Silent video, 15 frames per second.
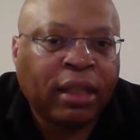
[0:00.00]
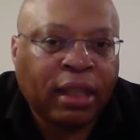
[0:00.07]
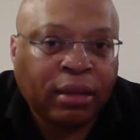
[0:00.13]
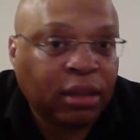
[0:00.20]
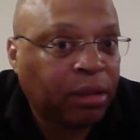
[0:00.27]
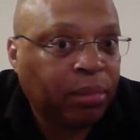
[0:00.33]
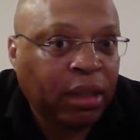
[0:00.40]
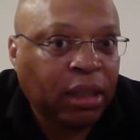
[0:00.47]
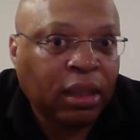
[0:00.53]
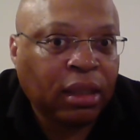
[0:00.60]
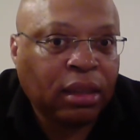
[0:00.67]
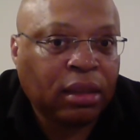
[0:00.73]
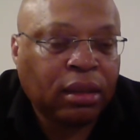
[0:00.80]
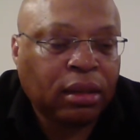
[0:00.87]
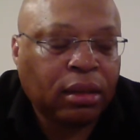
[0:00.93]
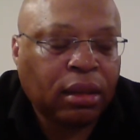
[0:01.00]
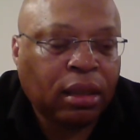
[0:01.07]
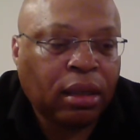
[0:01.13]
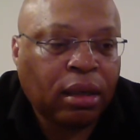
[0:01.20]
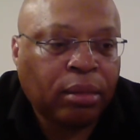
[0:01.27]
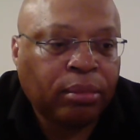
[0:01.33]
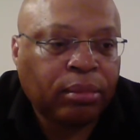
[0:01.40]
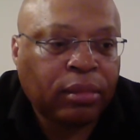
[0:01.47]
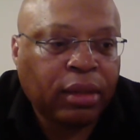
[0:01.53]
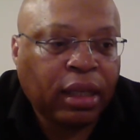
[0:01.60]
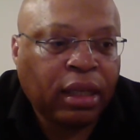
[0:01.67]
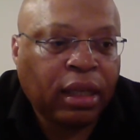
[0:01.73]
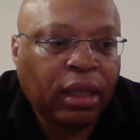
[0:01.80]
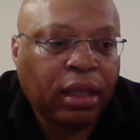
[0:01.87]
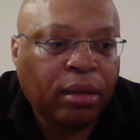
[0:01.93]
They hadn't spent any
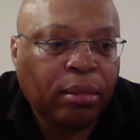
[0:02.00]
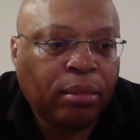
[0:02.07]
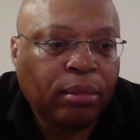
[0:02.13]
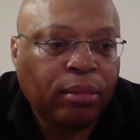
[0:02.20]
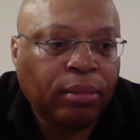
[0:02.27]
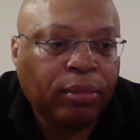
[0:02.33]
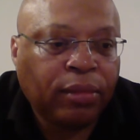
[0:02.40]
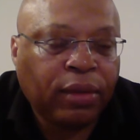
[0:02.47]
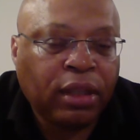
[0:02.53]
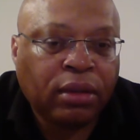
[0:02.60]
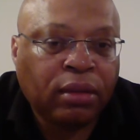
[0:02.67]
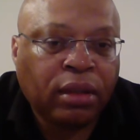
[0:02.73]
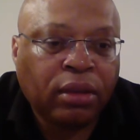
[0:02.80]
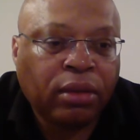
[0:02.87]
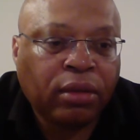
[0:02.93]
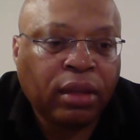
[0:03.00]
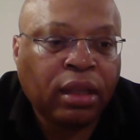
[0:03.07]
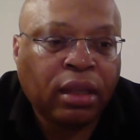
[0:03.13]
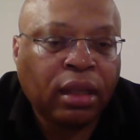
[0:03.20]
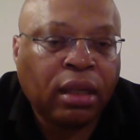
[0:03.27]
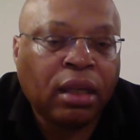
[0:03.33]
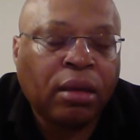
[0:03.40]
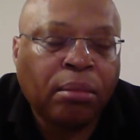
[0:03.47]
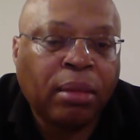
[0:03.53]
fees on it or anything